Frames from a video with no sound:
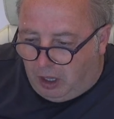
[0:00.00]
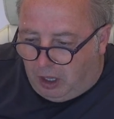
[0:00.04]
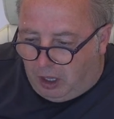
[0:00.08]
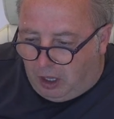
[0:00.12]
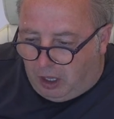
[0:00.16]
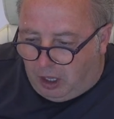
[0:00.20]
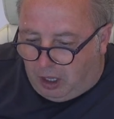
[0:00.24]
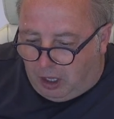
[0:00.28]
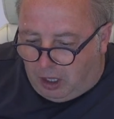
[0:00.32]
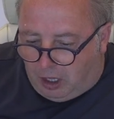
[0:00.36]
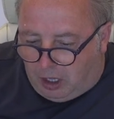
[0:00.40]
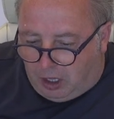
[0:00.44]

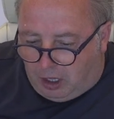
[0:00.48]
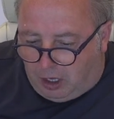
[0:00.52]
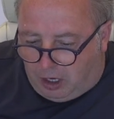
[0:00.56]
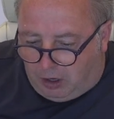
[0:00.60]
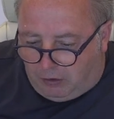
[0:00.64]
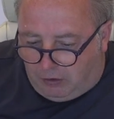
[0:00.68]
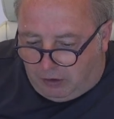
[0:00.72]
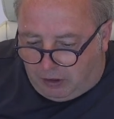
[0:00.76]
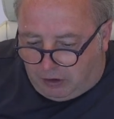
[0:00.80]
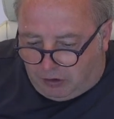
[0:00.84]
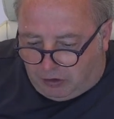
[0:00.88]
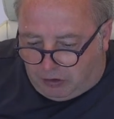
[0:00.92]

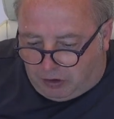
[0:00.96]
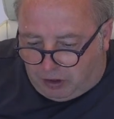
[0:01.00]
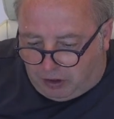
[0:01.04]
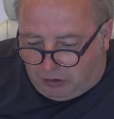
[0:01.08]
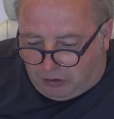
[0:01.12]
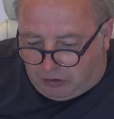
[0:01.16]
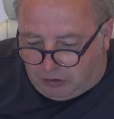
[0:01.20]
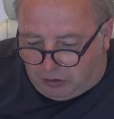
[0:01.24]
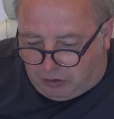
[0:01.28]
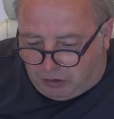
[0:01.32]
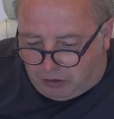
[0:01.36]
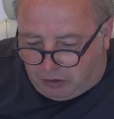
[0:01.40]
Eric
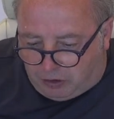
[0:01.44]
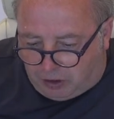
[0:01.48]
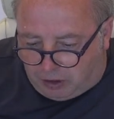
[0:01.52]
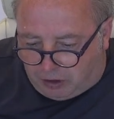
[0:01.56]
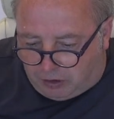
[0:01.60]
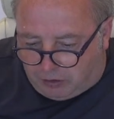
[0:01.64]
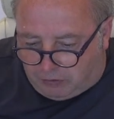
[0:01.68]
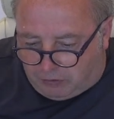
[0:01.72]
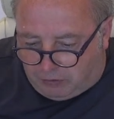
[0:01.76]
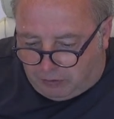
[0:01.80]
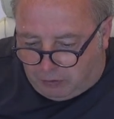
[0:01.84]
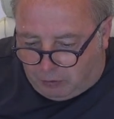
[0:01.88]
says,
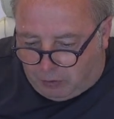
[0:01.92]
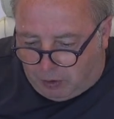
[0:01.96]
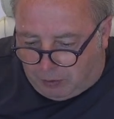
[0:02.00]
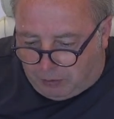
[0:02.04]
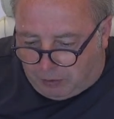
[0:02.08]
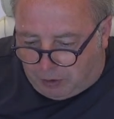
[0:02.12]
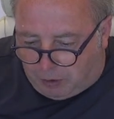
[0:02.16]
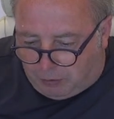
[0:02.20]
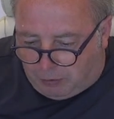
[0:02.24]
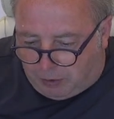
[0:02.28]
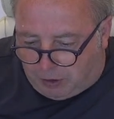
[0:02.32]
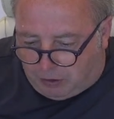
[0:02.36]
thanks for the
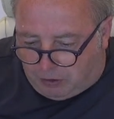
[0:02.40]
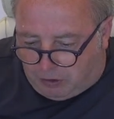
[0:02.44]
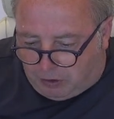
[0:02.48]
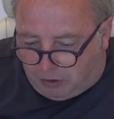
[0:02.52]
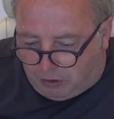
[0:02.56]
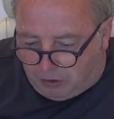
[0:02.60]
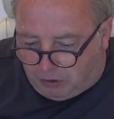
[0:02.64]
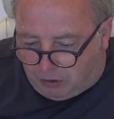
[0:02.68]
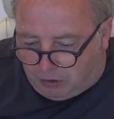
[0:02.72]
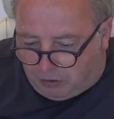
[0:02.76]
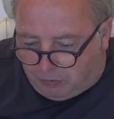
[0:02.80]
webinar meetings.